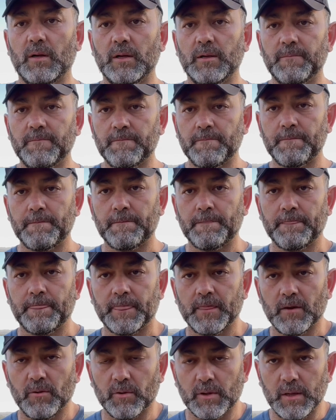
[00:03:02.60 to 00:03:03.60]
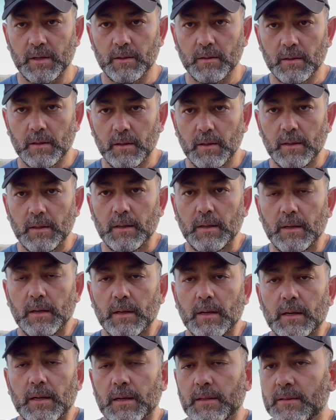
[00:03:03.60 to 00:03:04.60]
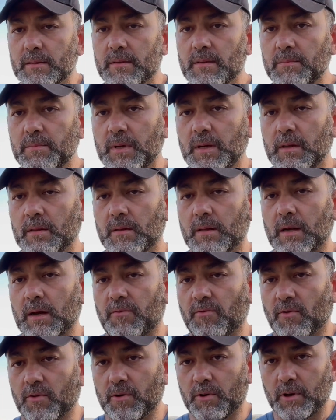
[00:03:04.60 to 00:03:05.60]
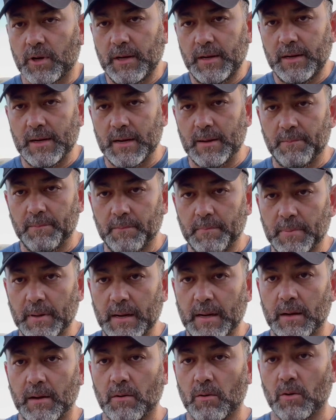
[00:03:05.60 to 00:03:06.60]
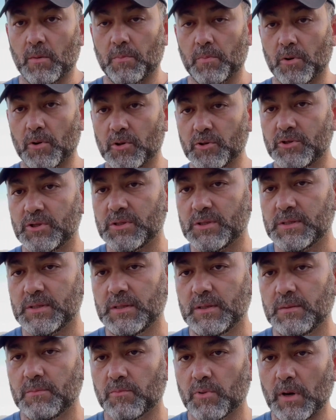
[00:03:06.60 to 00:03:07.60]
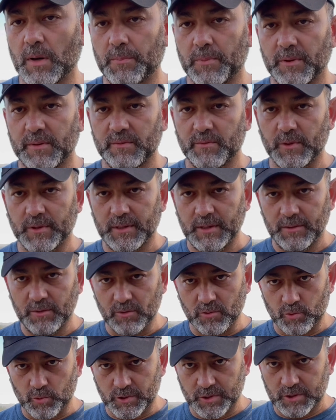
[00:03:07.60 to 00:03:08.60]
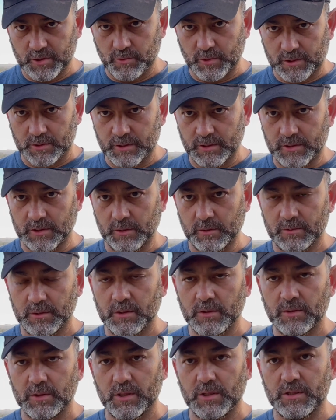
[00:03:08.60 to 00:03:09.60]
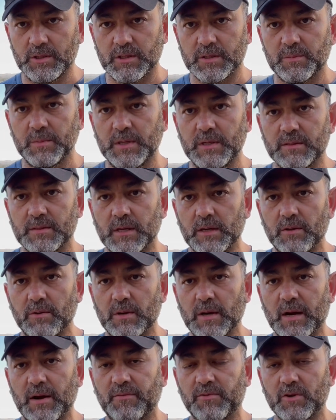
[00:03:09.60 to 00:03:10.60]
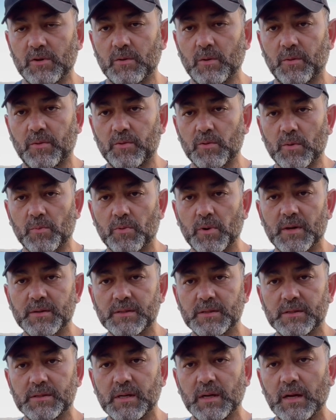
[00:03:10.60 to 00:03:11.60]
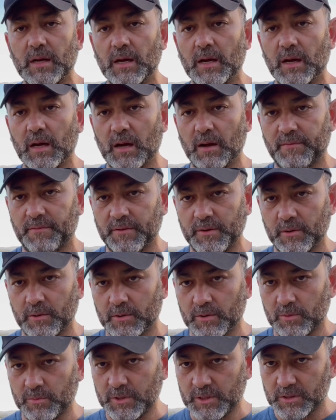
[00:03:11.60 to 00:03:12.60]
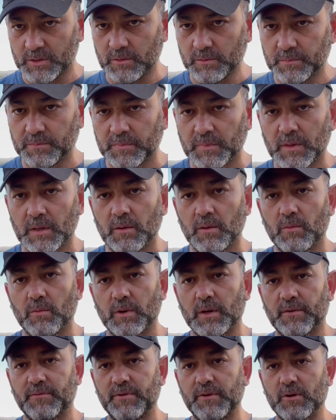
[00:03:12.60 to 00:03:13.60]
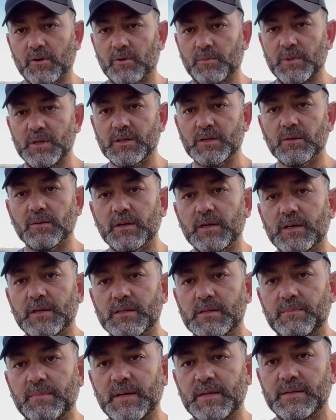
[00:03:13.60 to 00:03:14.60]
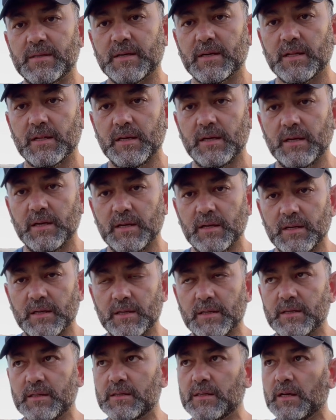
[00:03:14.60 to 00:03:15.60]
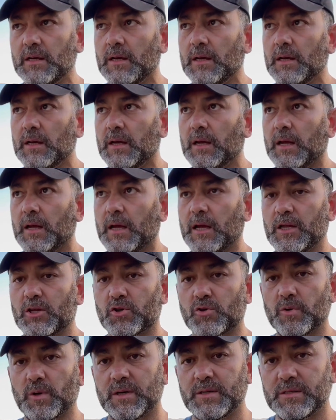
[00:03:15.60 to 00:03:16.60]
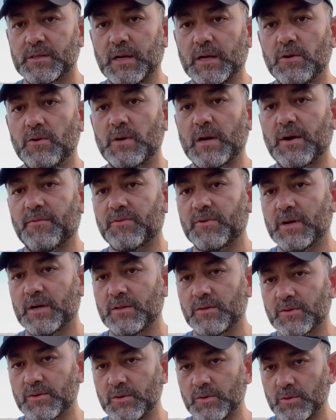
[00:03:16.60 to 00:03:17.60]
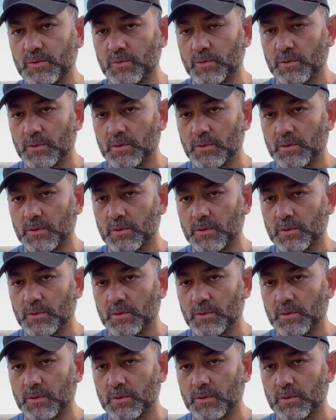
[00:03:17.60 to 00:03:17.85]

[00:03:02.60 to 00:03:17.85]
it. Okay, it doesn't mean that a foreigner cannot buy or purchase properties within those restricted zones. It just means that you have to go through a process of fideicomiso. What a fideicomiso is basically is a trust that you have to enter